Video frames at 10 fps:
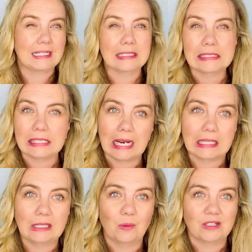
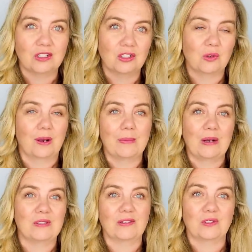exactly what to do
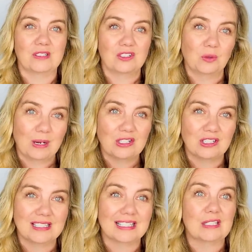about different
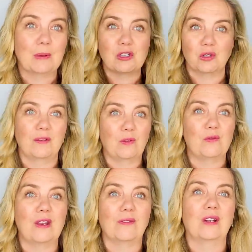situations, especially if you've
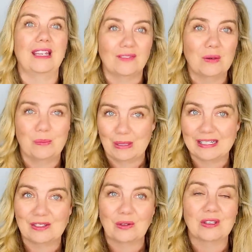never even
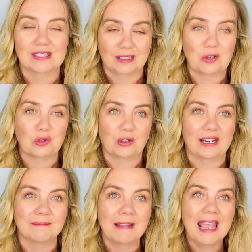been to this country.